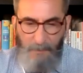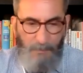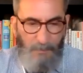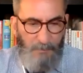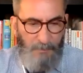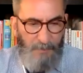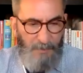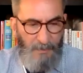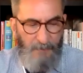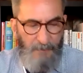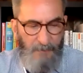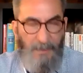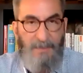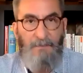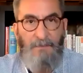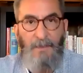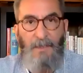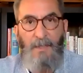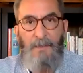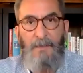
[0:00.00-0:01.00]
but by the grace
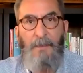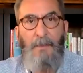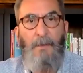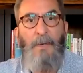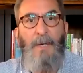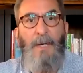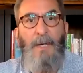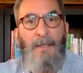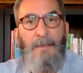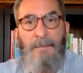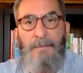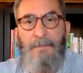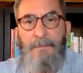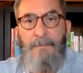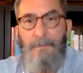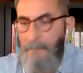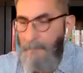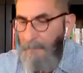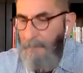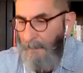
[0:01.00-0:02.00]
of God go I.
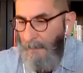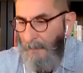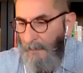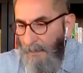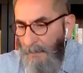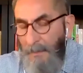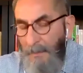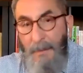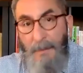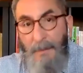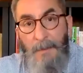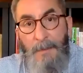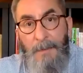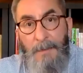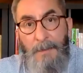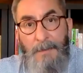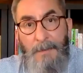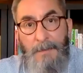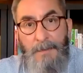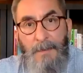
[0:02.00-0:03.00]

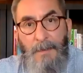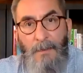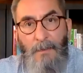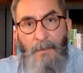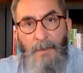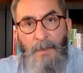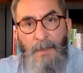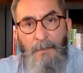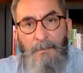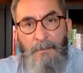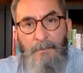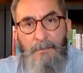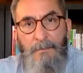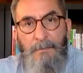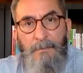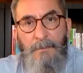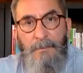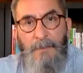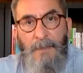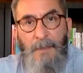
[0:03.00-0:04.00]
So um,
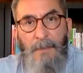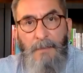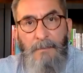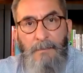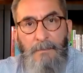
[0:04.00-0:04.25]
yeah.